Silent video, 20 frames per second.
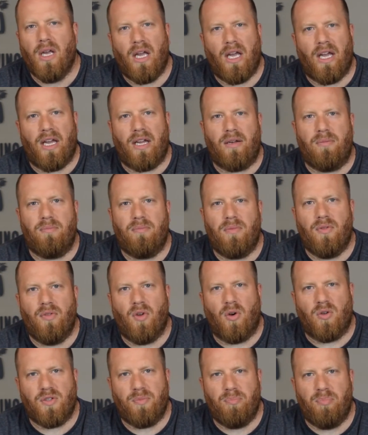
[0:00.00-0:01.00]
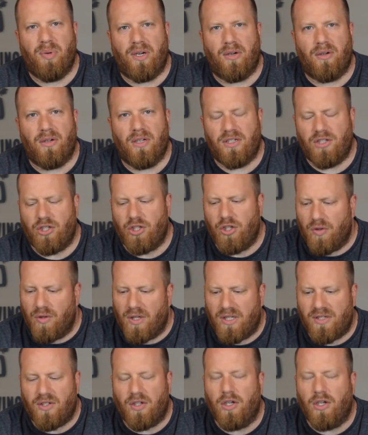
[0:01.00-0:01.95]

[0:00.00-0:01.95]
and those bitterness units